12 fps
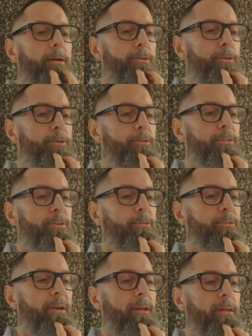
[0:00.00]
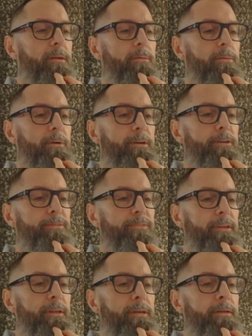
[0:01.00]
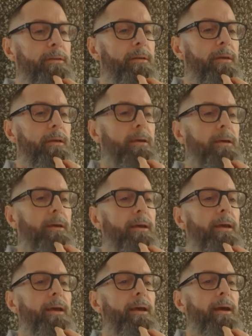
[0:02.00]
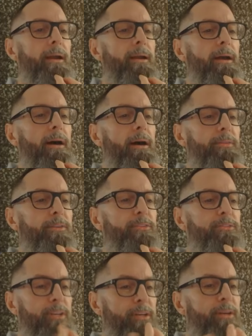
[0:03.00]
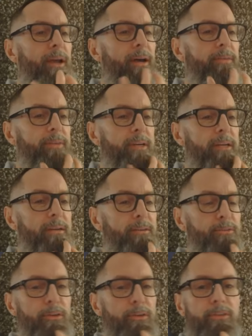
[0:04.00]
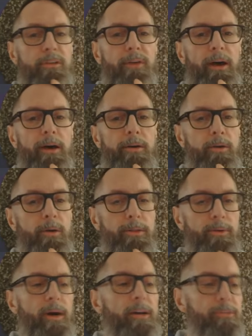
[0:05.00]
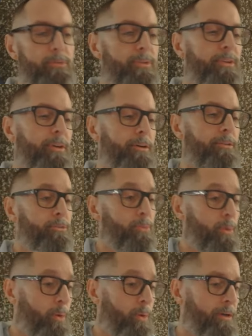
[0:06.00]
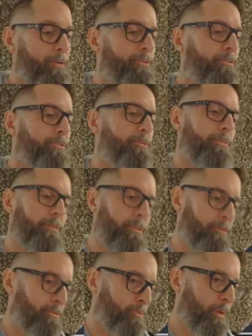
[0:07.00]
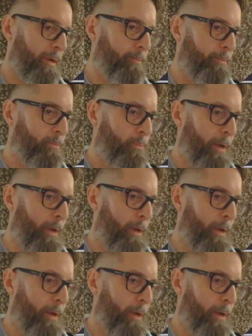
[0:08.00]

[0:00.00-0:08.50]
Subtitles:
You can just kind of tell it what you're feeling, and this didn't have a existing value, otherwise we'd tell you this is what it was, this is what I'm